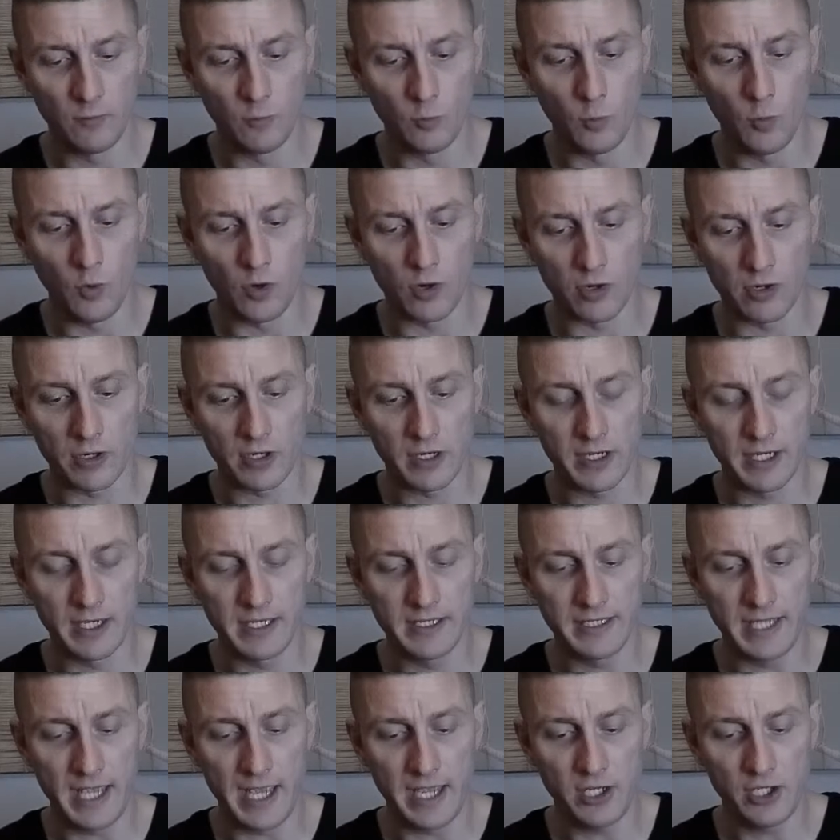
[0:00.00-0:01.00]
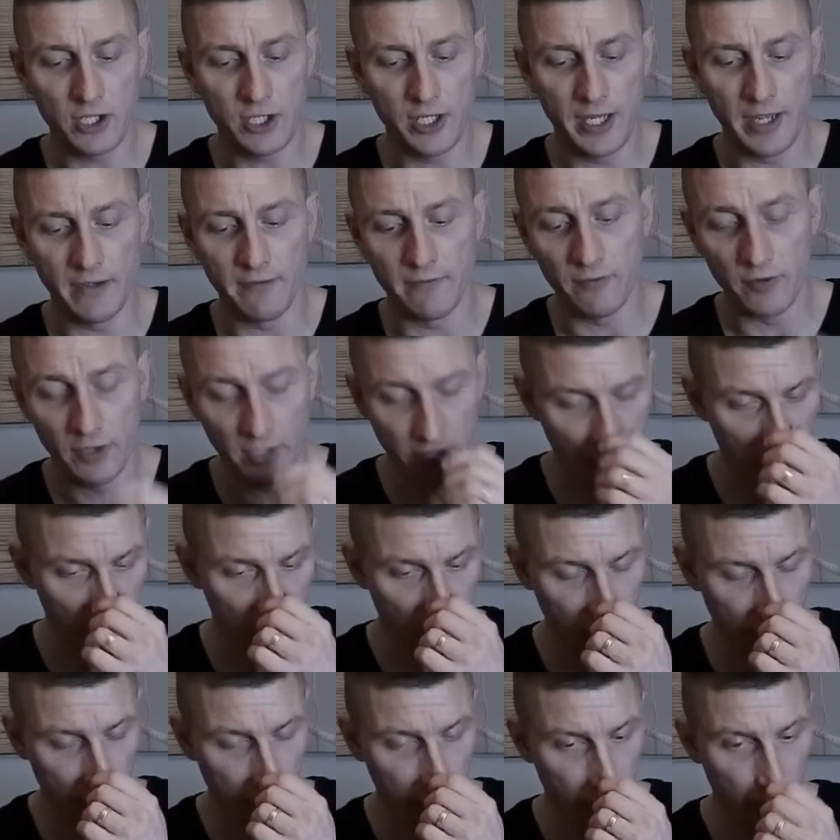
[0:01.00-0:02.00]
work, it's actually a very
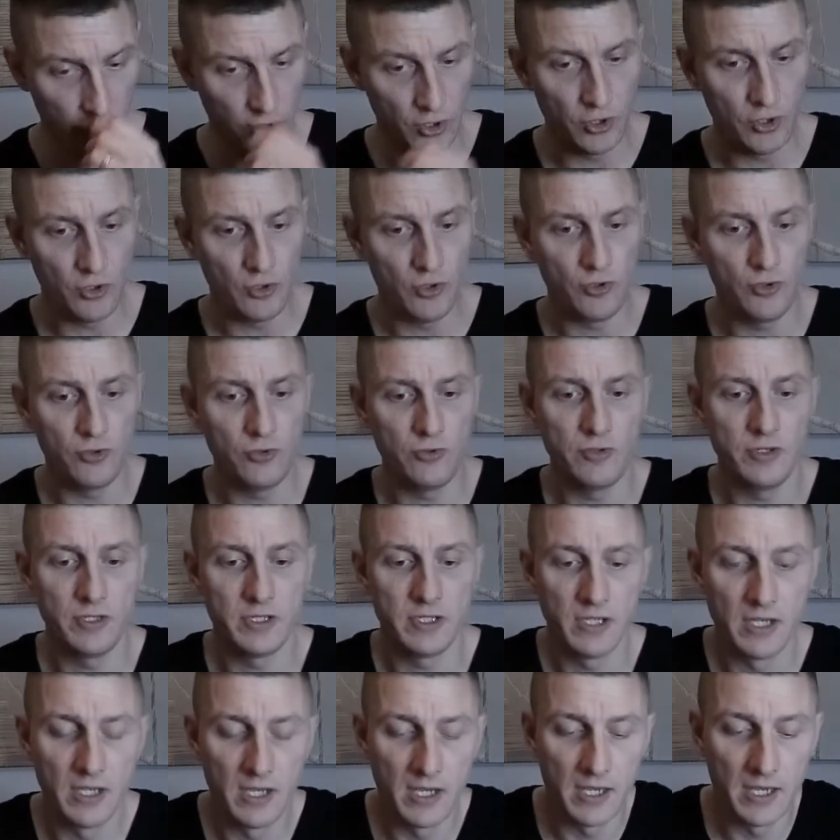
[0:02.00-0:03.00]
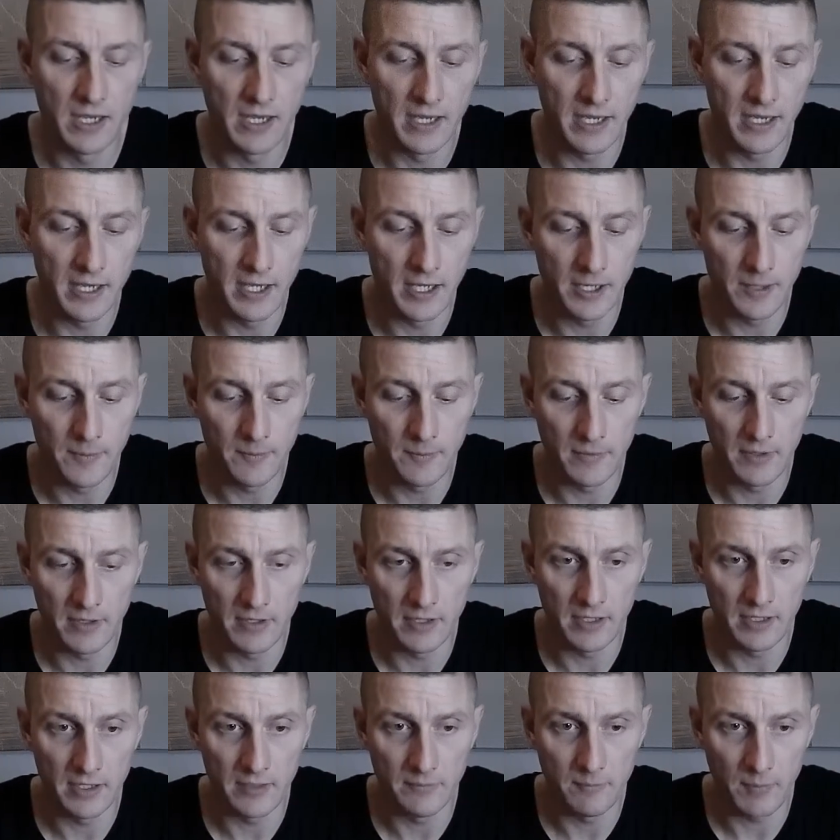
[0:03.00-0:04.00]
good news,
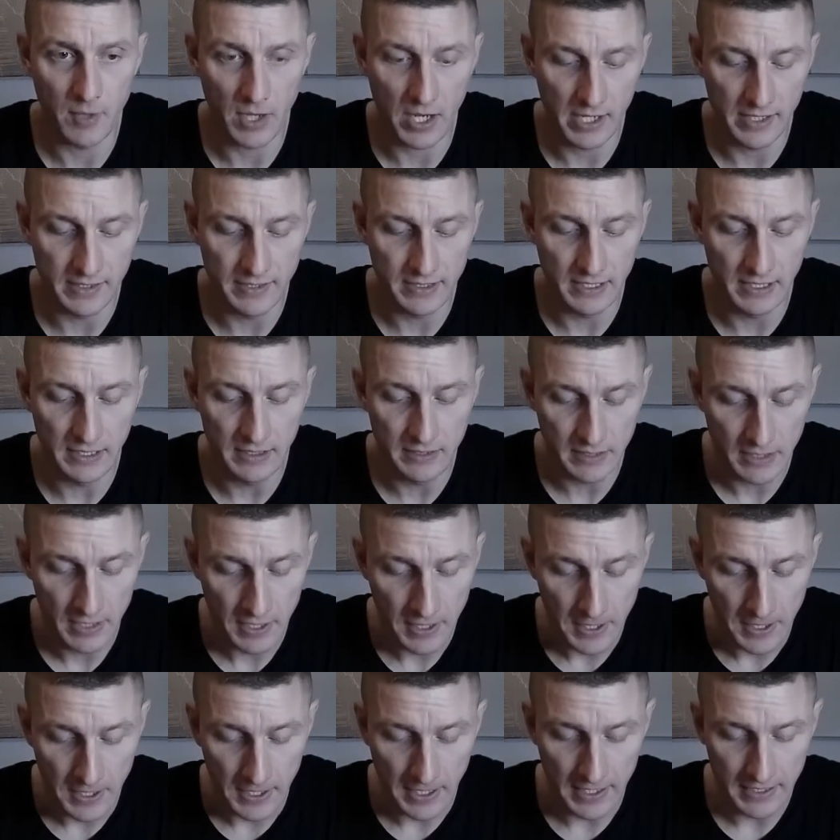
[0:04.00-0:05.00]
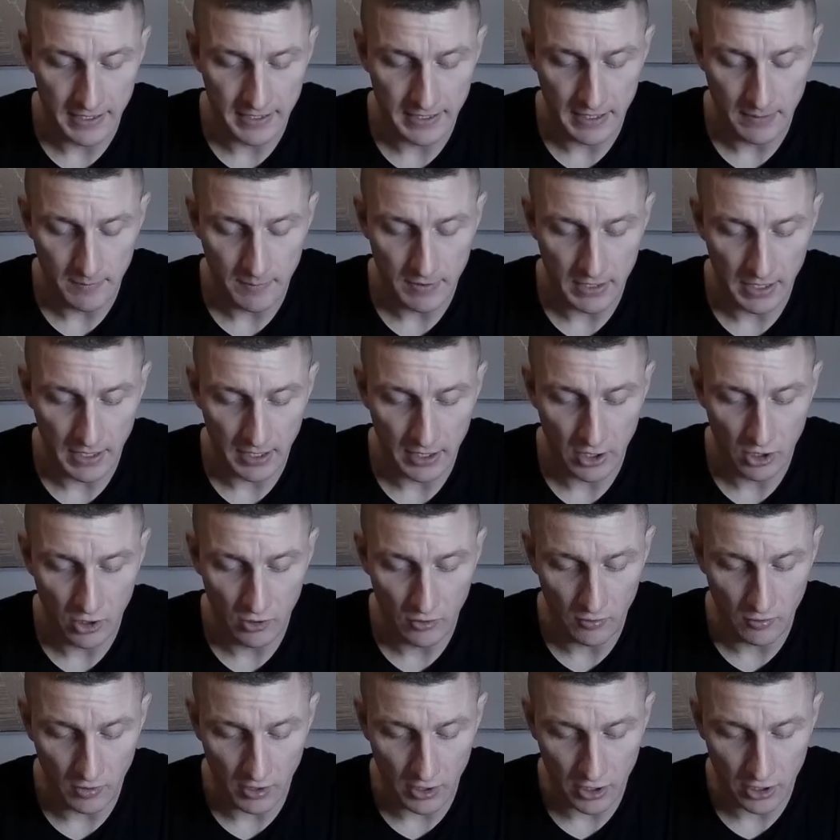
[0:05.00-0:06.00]
Pisces. It seems like
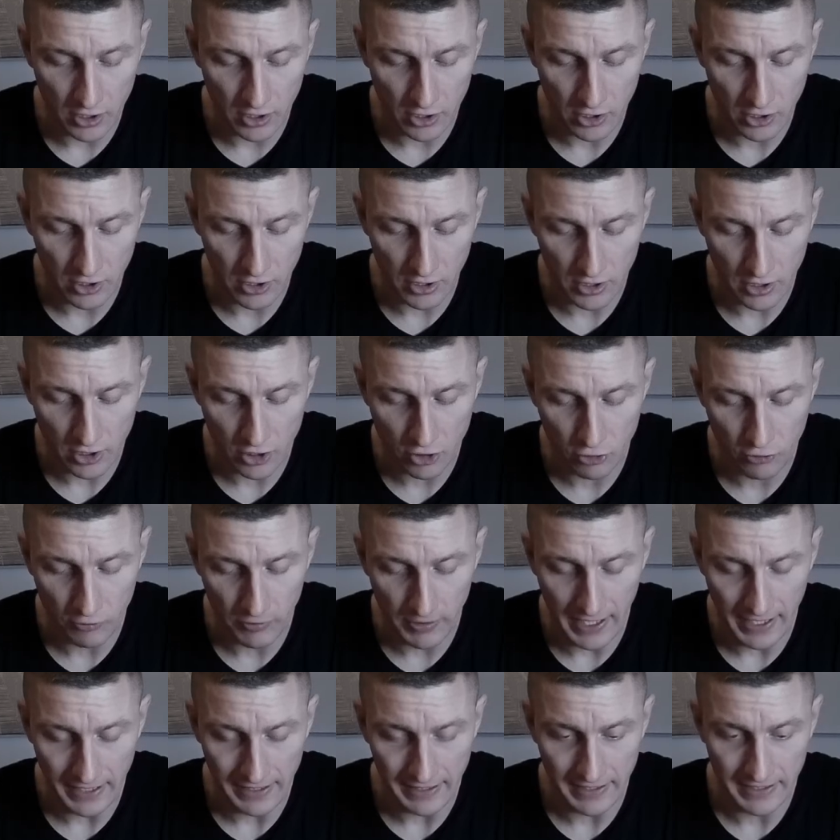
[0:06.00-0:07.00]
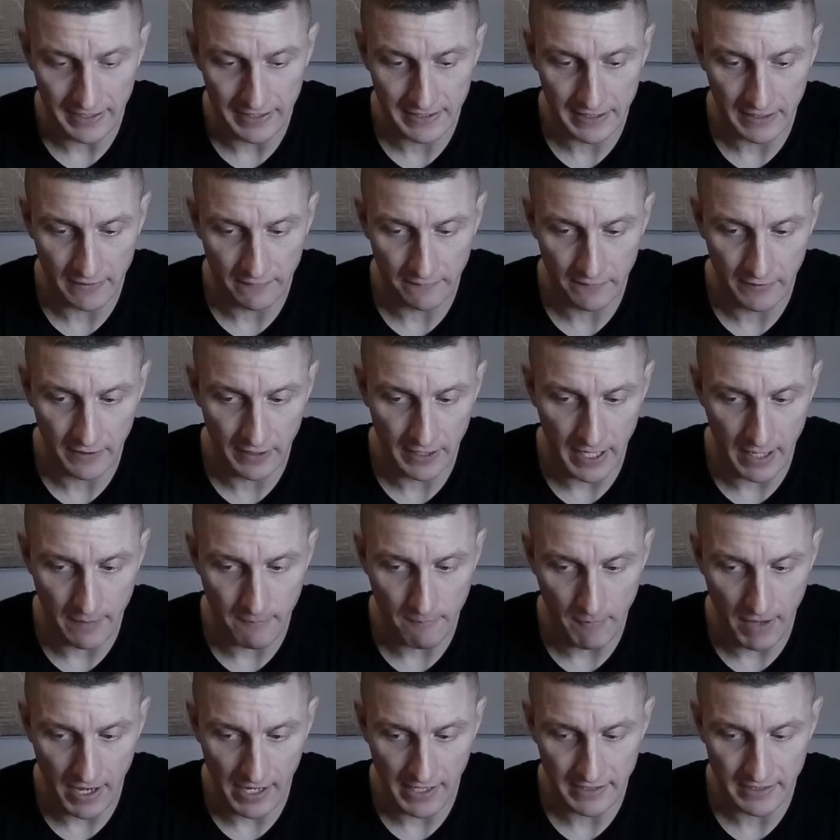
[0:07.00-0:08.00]
you are creating something
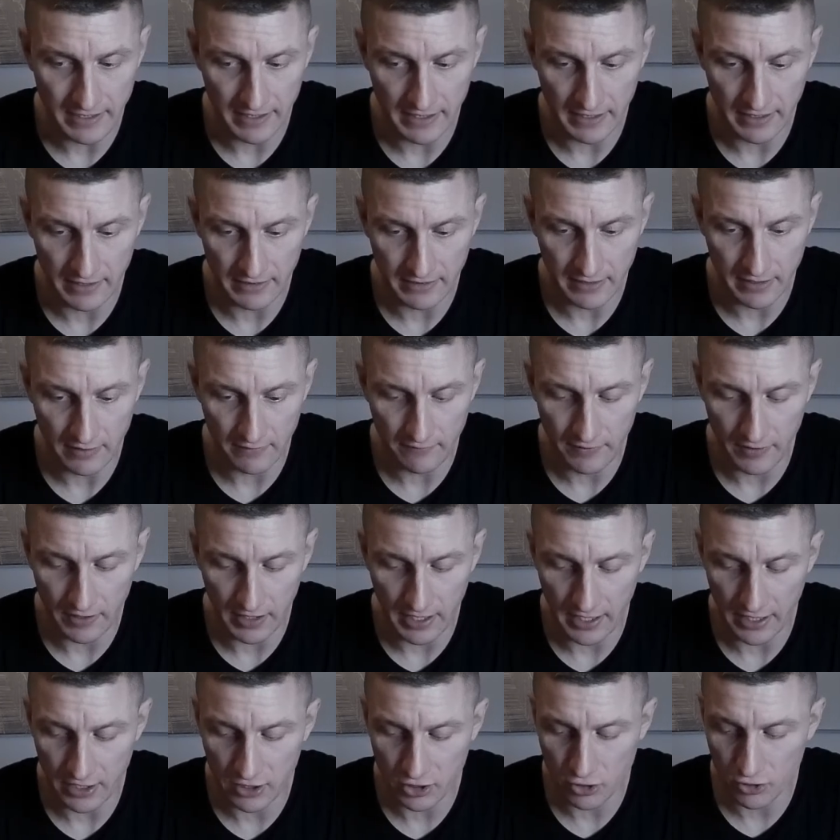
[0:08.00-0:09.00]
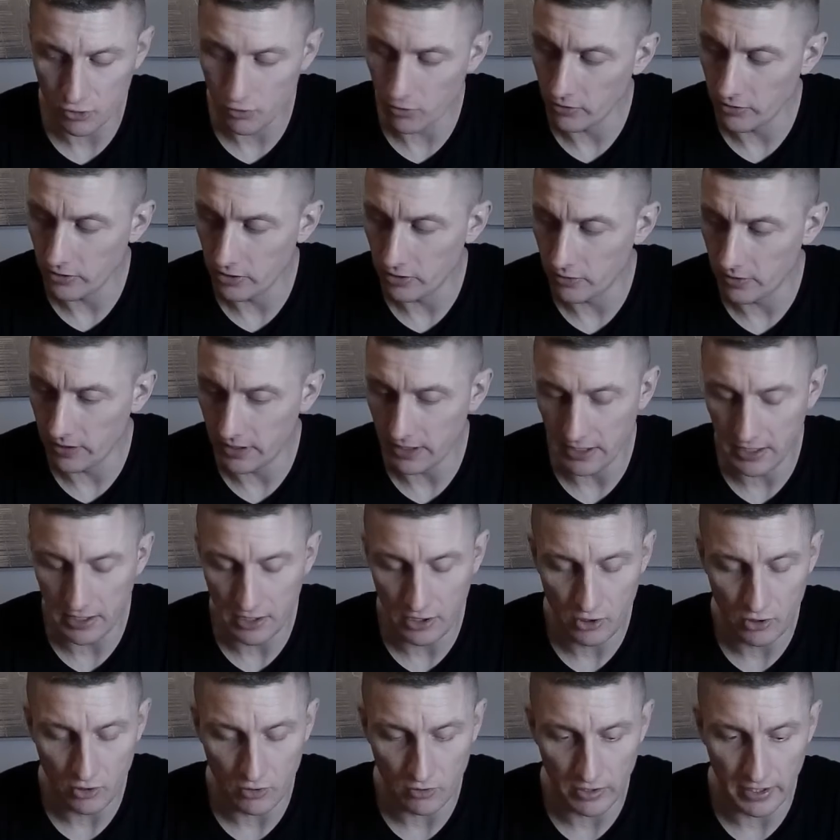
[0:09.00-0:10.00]
amazing and something extraordinary in
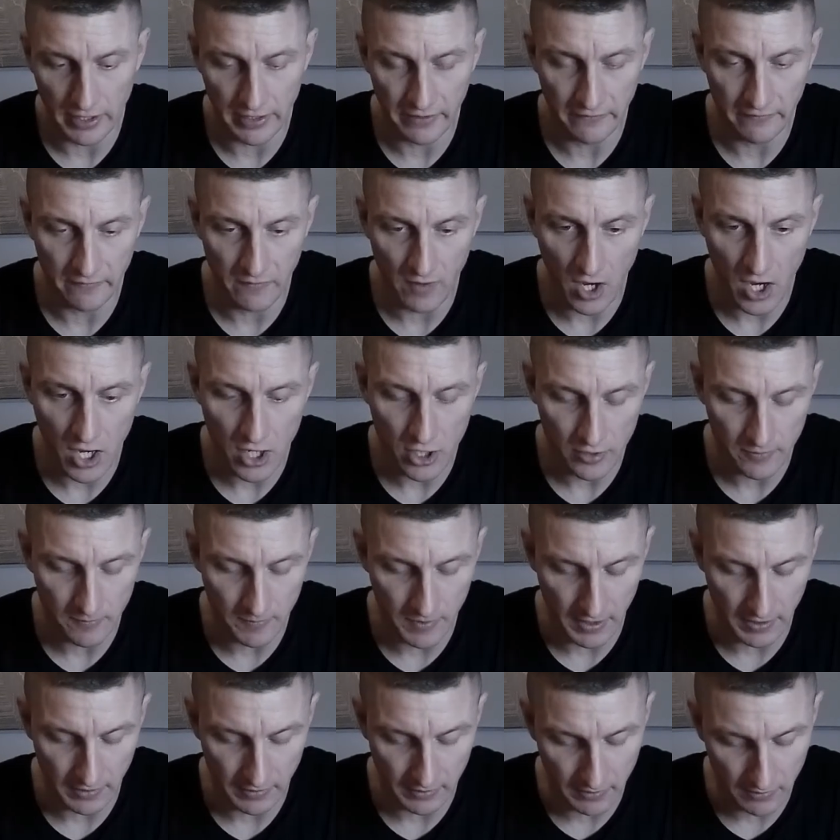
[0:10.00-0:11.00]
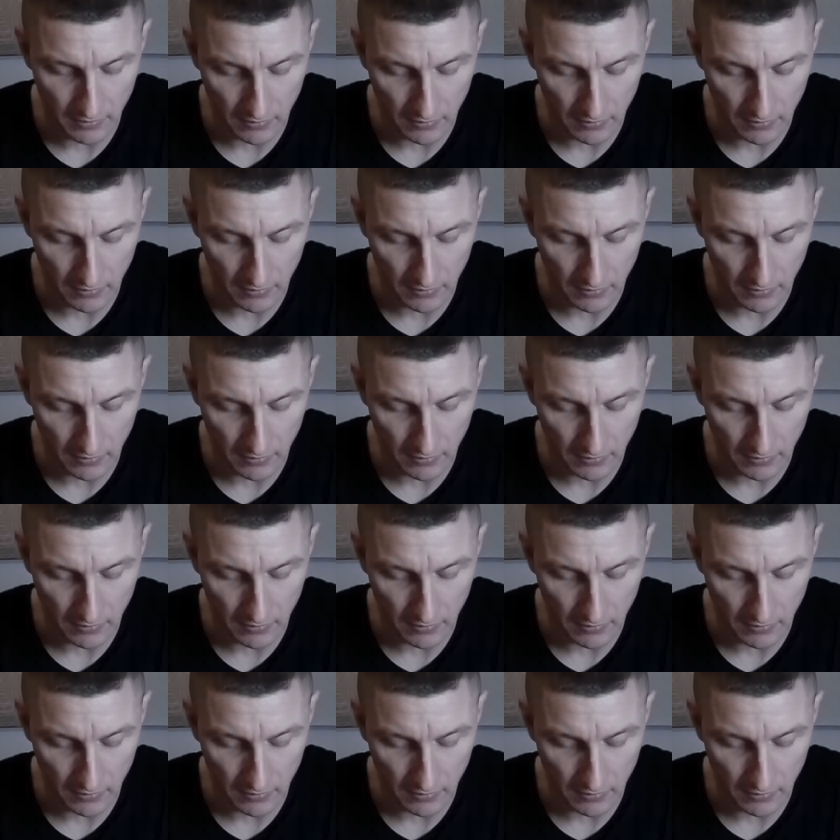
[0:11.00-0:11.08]
your environment.